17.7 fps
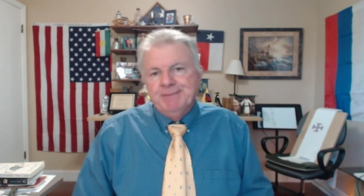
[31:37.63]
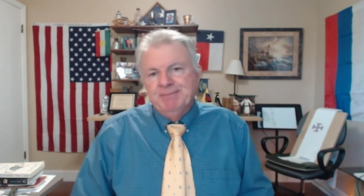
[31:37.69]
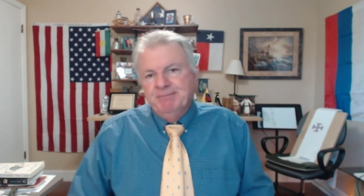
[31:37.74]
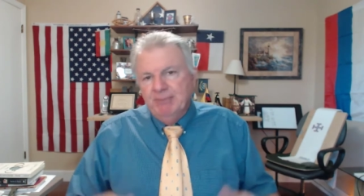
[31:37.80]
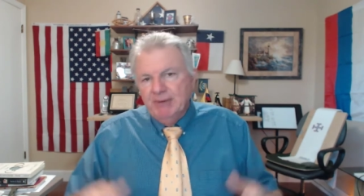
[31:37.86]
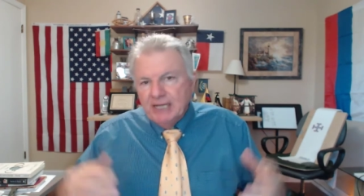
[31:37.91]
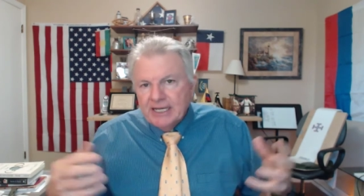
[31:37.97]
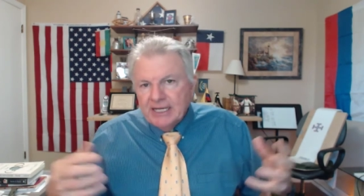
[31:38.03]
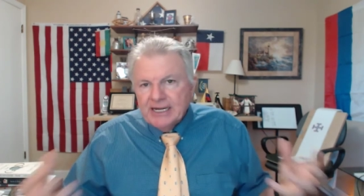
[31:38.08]

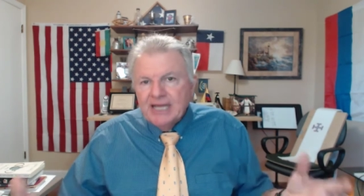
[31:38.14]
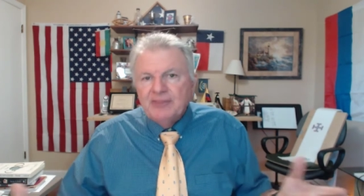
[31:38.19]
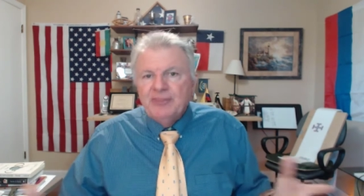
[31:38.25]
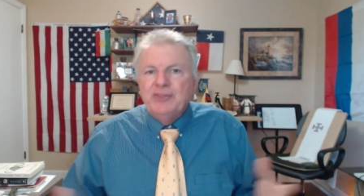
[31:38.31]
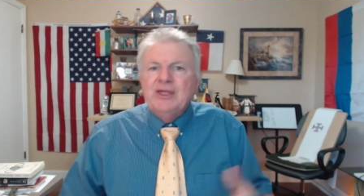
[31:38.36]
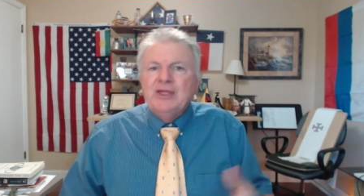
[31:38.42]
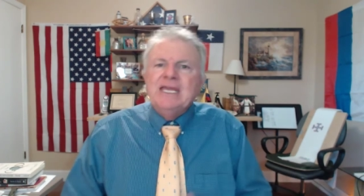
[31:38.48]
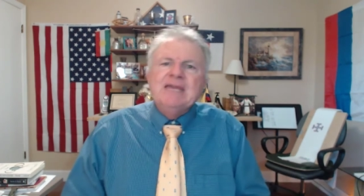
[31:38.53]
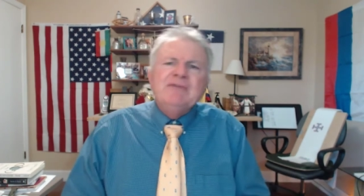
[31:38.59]
But I
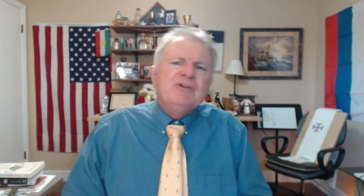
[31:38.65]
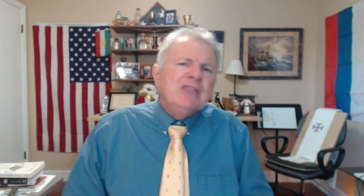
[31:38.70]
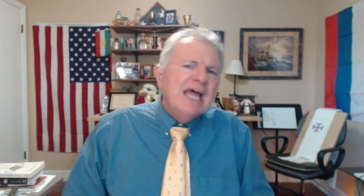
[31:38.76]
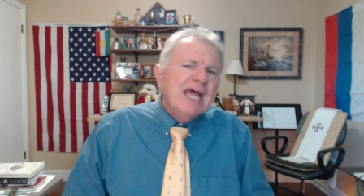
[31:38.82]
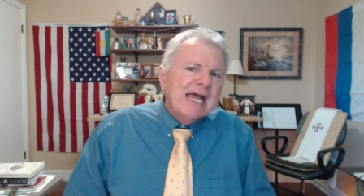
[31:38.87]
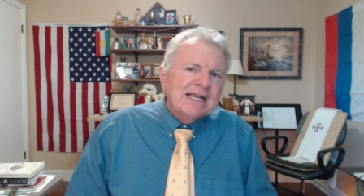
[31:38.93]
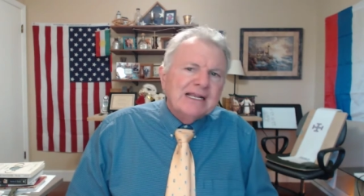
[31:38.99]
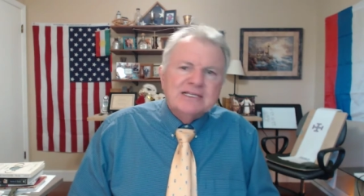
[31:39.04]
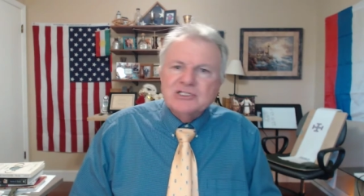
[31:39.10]
think even
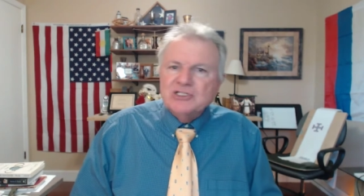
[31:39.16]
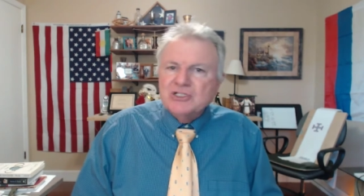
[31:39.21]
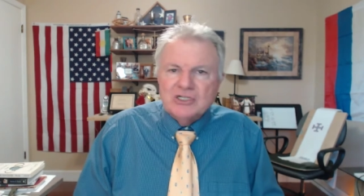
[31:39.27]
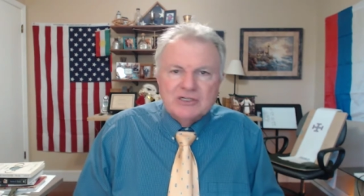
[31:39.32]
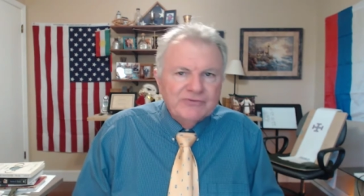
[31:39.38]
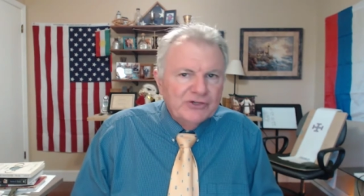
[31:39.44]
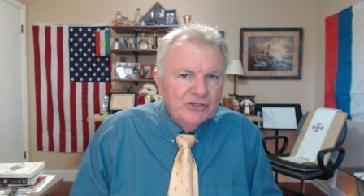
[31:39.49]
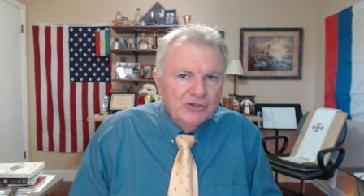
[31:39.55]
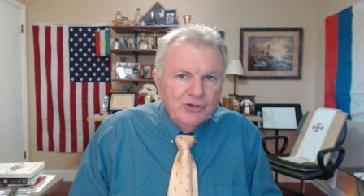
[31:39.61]
that can
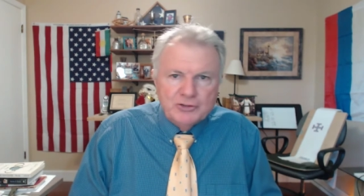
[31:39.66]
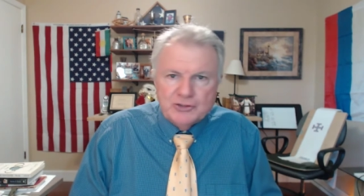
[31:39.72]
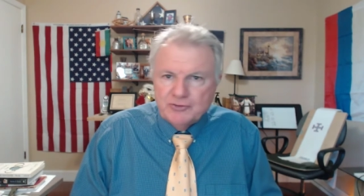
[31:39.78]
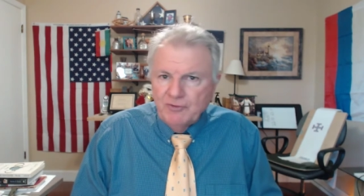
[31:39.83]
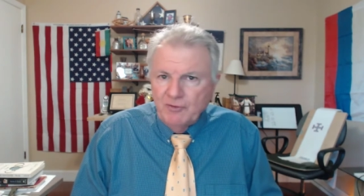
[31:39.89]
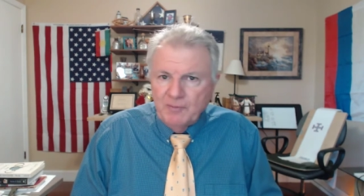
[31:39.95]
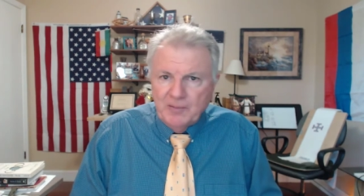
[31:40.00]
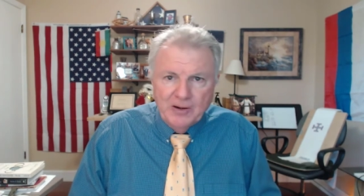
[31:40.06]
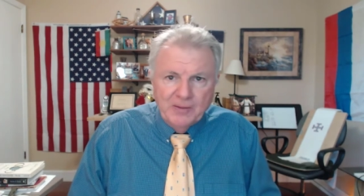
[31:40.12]
serve a
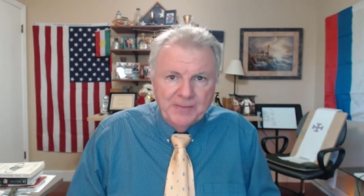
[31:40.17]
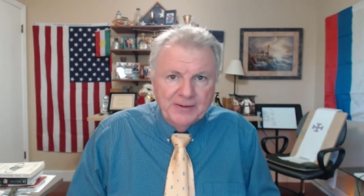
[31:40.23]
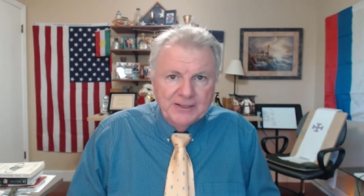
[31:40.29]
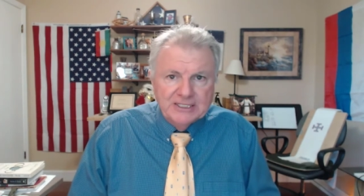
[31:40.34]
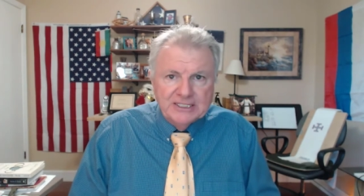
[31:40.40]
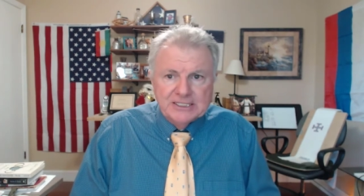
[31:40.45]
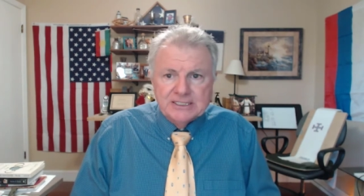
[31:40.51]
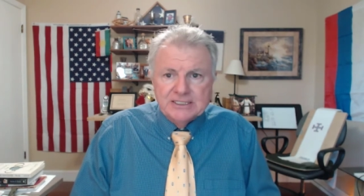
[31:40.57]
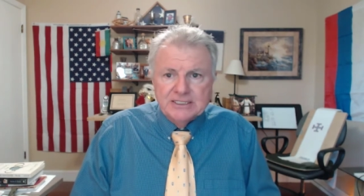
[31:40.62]
useful
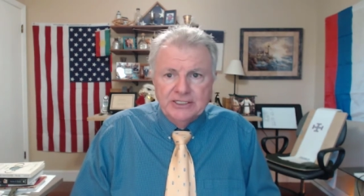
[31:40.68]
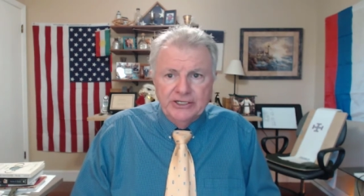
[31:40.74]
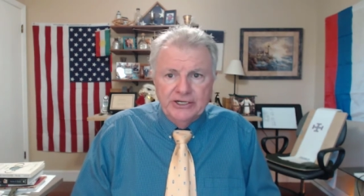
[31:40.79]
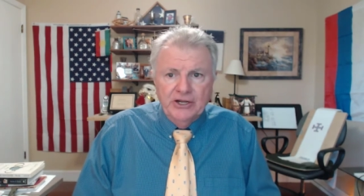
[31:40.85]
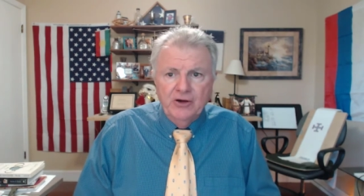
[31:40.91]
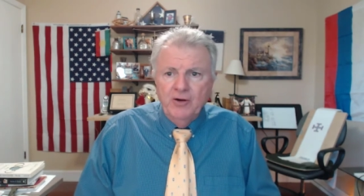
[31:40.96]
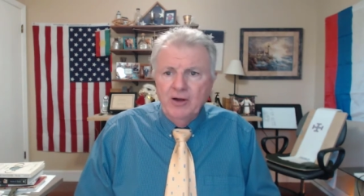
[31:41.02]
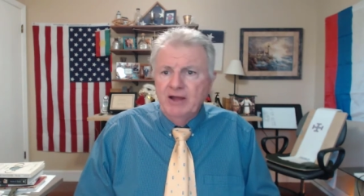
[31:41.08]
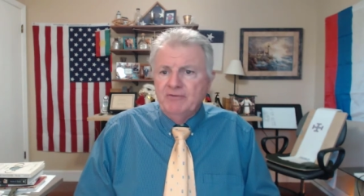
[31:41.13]
purpose. You
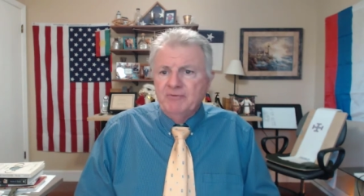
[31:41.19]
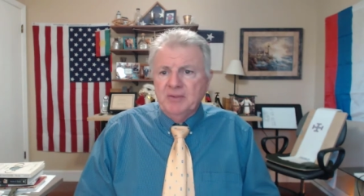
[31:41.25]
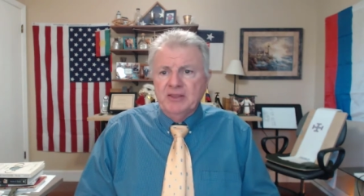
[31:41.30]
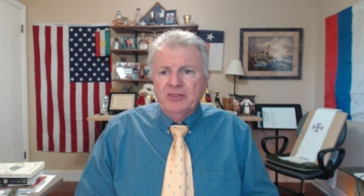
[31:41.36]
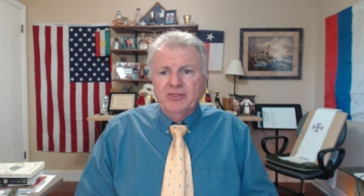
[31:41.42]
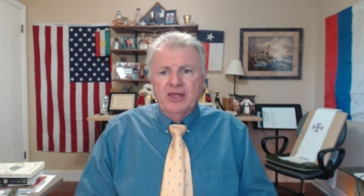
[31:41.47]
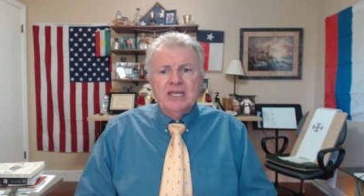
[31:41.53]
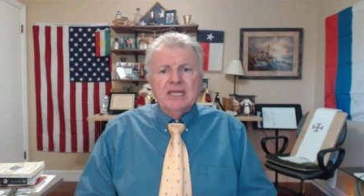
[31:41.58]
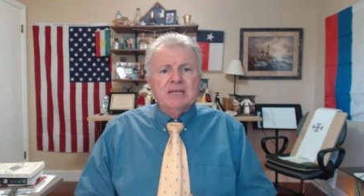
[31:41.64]
know, I've
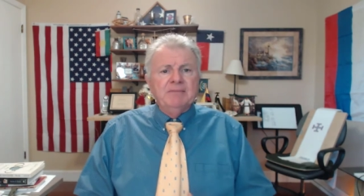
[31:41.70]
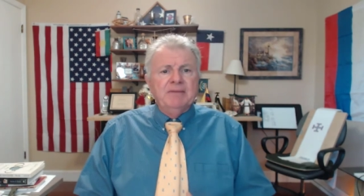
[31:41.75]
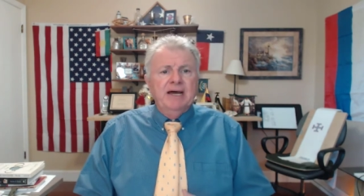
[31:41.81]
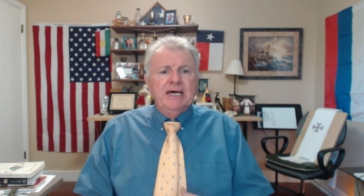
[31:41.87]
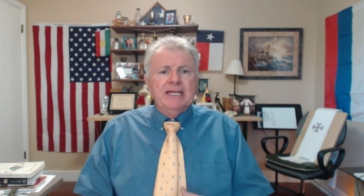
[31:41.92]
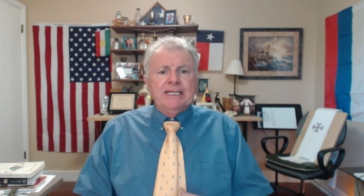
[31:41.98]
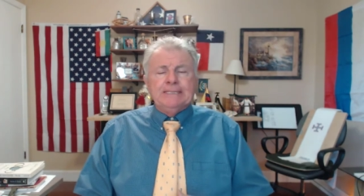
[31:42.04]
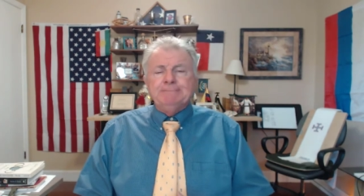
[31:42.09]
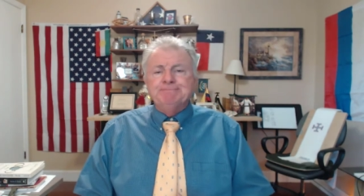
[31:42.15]
been thinking
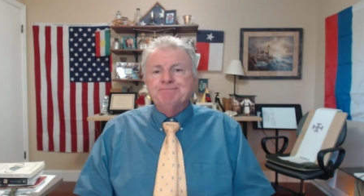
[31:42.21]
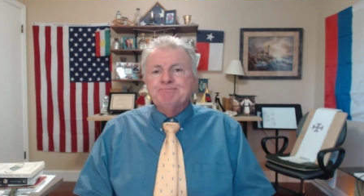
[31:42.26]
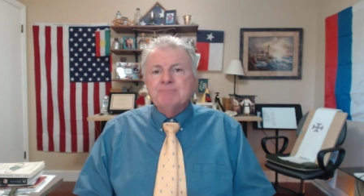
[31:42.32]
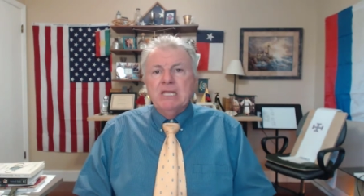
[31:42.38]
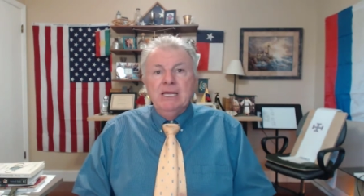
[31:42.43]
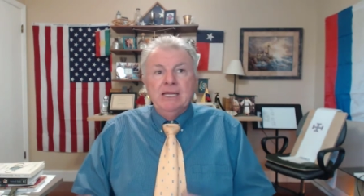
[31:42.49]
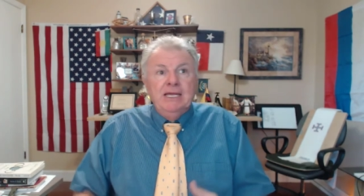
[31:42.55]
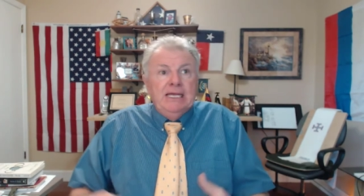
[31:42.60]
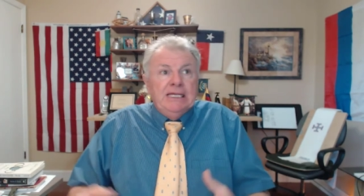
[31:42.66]
about it.
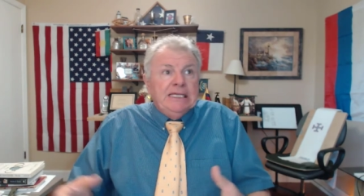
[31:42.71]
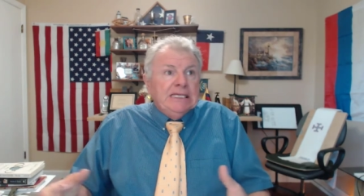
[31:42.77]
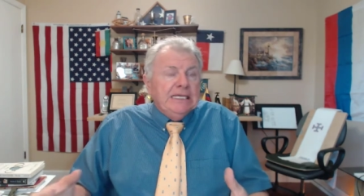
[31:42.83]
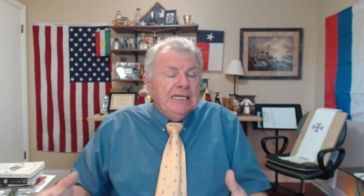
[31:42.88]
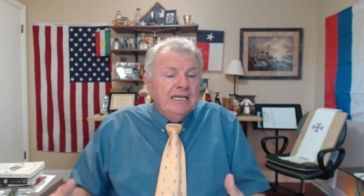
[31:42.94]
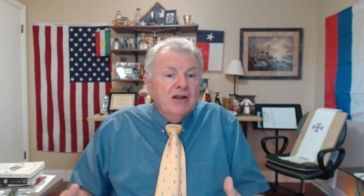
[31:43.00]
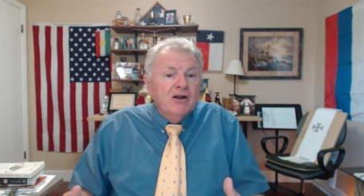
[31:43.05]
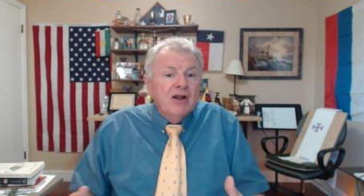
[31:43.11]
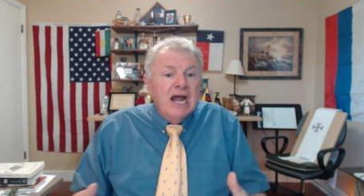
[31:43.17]
It, it can
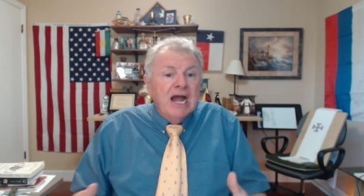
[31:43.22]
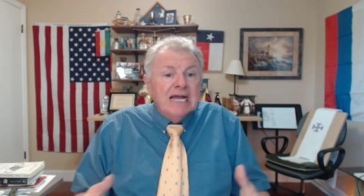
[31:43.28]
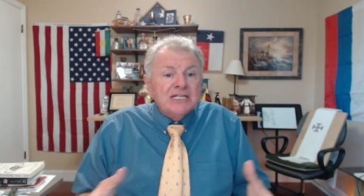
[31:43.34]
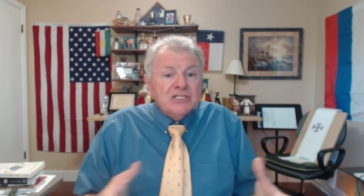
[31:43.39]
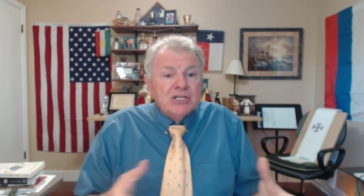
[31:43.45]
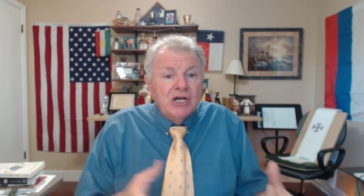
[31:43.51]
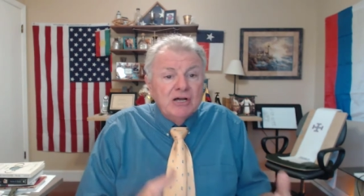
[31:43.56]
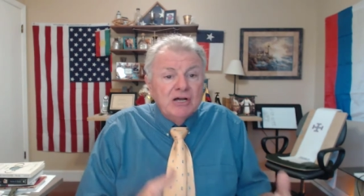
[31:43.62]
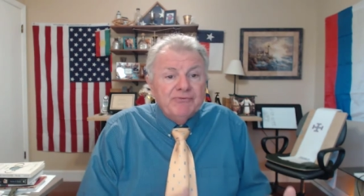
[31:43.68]
get our
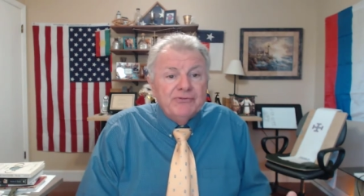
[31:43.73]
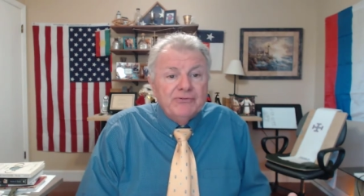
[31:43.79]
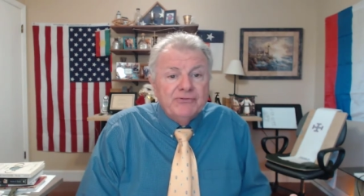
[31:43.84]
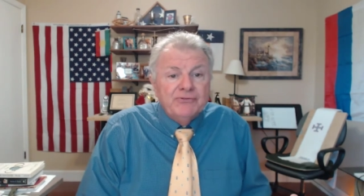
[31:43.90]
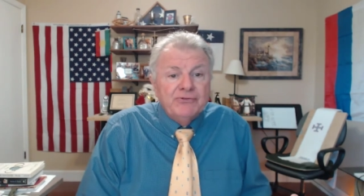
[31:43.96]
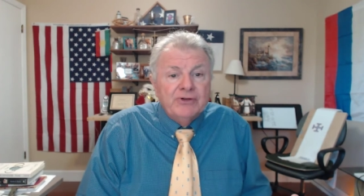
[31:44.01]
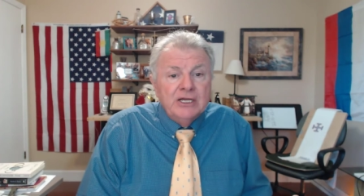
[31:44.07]
eyes off of